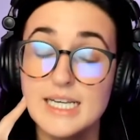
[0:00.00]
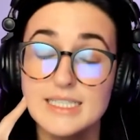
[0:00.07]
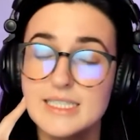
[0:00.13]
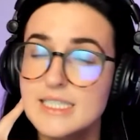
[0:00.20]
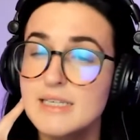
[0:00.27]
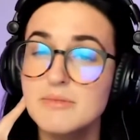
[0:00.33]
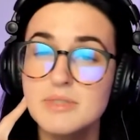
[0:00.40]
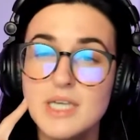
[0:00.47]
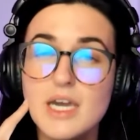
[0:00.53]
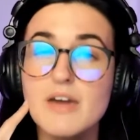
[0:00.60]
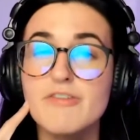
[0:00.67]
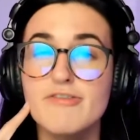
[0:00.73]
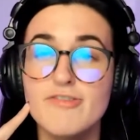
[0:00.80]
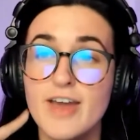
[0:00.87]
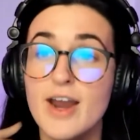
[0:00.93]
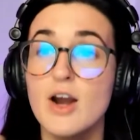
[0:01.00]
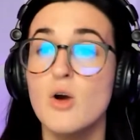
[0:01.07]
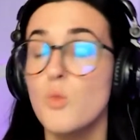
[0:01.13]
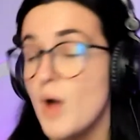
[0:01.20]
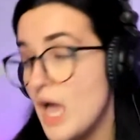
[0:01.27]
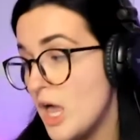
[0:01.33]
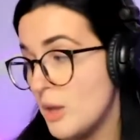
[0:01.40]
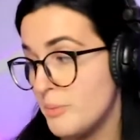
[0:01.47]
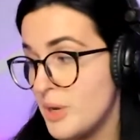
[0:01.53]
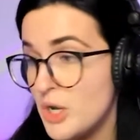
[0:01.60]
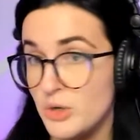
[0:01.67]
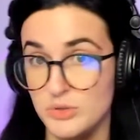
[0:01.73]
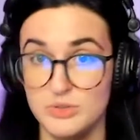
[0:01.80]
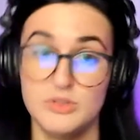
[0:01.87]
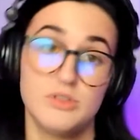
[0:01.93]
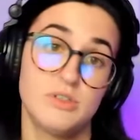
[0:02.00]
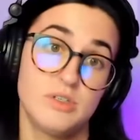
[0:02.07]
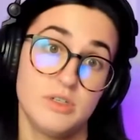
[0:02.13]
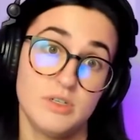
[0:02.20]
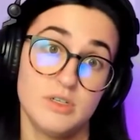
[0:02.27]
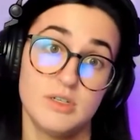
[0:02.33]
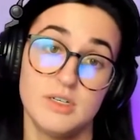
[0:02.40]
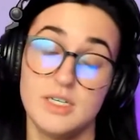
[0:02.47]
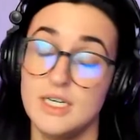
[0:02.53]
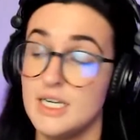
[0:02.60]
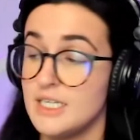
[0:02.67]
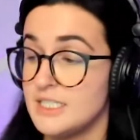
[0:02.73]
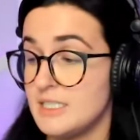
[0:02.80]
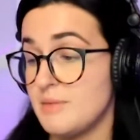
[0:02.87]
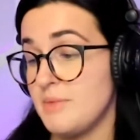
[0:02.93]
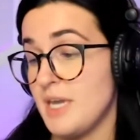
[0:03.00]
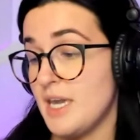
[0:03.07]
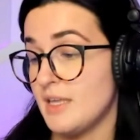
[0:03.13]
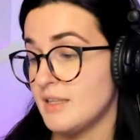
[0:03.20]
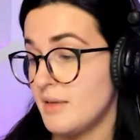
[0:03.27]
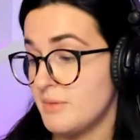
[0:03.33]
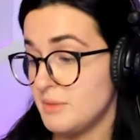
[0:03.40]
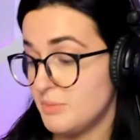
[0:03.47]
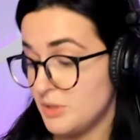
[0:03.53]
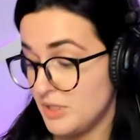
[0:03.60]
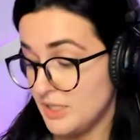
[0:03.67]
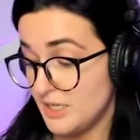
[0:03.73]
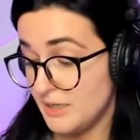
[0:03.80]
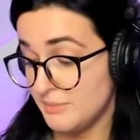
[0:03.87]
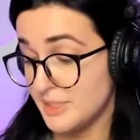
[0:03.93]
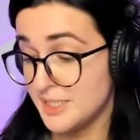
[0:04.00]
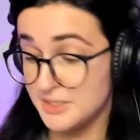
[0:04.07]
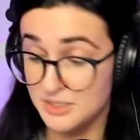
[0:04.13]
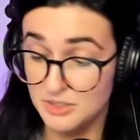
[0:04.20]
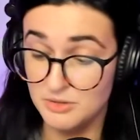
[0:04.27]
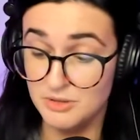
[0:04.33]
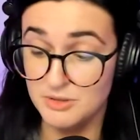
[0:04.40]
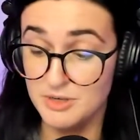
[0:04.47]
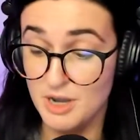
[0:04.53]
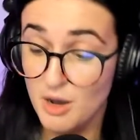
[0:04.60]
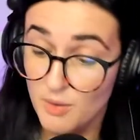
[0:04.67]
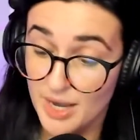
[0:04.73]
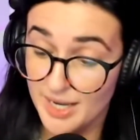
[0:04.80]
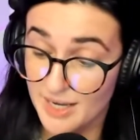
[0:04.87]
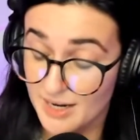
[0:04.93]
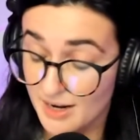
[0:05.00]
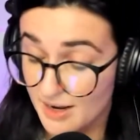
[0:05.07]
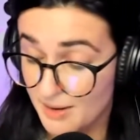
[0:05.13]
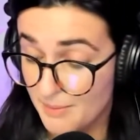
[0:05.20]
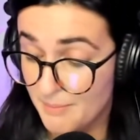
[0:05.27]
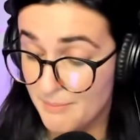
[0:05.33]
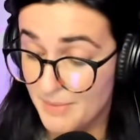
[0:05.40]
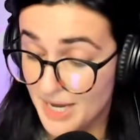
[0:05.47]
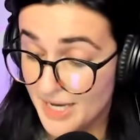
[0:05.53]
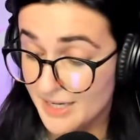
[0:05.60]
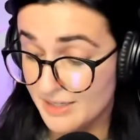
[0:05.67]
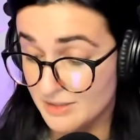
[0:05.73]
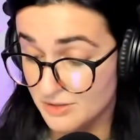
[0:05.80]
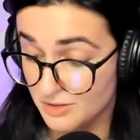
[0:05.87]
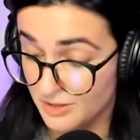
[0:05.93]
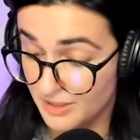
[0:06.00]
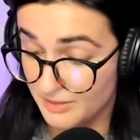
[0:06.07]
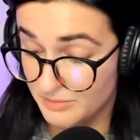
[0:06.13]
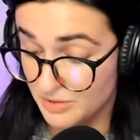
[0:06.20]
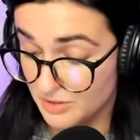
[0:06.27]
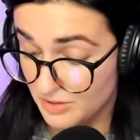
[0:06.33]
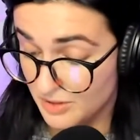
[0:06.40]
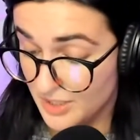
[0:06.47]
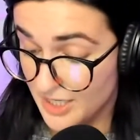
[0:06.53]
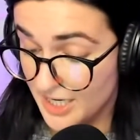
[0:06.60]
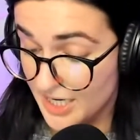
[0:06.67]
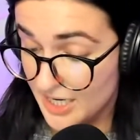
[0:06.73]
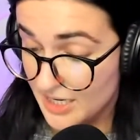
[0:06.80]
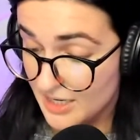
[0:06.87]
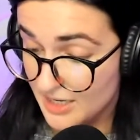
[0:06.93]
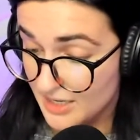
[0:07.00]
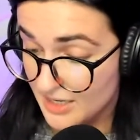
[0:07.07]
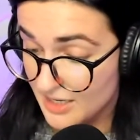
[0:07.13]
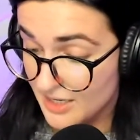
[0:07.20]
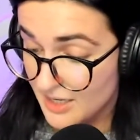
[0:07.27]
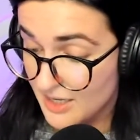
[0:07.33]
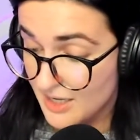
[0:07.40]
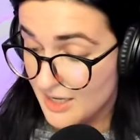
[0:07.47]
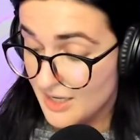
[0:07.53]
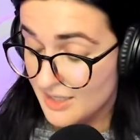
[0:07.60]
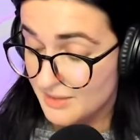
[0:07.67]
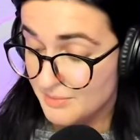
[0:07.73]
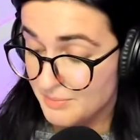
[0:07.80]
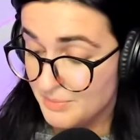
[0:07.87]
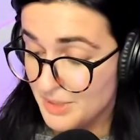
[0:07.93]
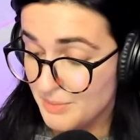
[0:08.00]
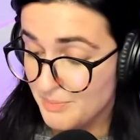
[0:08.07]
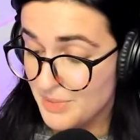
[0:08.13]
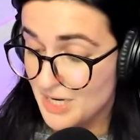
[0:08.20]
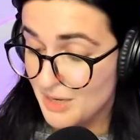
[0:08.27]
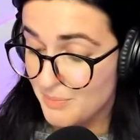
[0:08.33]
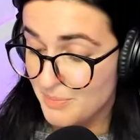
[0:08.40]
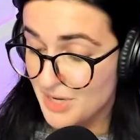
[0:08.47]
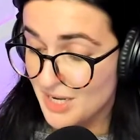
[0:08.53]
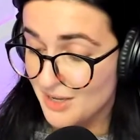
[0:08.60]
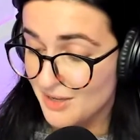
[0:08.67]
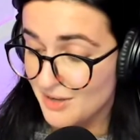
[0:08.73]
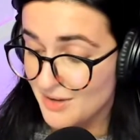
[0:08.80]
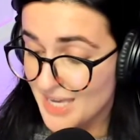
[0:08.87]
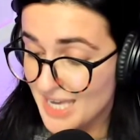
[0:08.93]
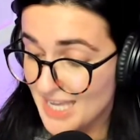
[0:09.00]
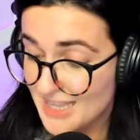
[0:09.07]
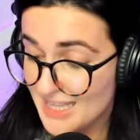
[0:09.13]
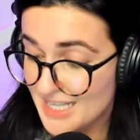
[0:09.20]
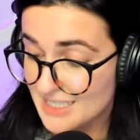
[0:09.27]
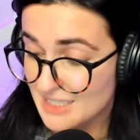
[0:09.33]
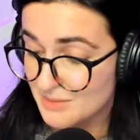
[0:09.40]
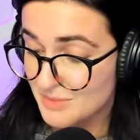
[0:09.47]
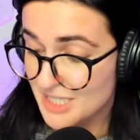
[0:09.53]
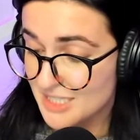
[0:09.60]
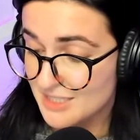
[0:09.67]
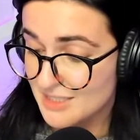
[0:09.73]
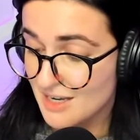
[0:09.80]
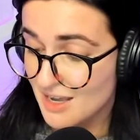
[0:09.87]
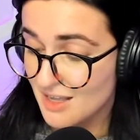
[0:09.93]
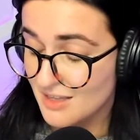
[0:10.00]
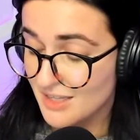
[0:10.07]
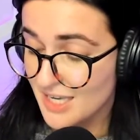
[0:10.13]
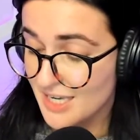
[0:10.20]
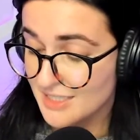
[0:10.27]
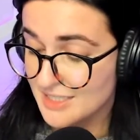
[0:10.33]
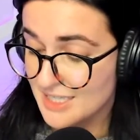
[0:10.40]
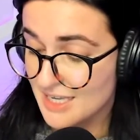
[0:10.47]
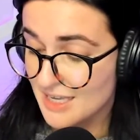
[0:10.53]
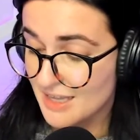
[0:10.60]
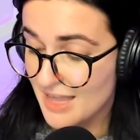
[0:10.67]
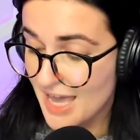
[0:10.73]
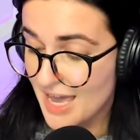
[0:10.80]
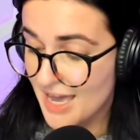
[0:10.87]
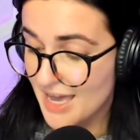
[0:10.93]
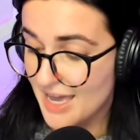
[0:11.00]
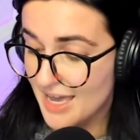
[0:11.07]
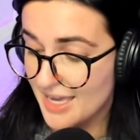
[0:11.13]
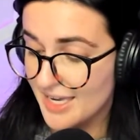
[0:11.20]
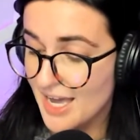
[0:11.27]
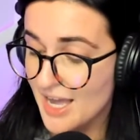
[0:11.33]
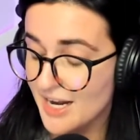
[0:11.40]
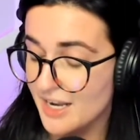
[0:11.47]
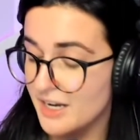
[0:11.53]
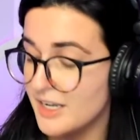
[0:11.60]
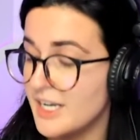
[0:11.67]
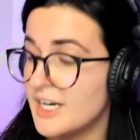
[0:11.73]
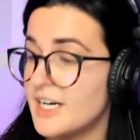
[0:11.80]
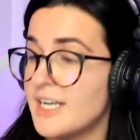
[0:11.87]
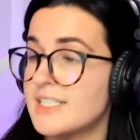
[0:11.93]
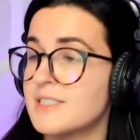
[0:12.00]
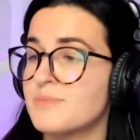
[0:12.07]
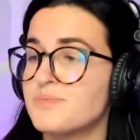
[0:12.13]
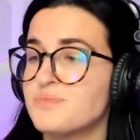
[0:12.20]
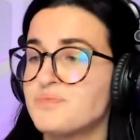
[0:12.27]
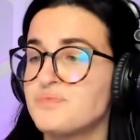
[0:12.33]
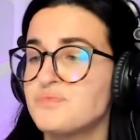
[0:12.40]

It seems like a farewell post to me. Let me pull it up because you know I got it on my Instagram story. And this is me stalling till I got it. Here it is.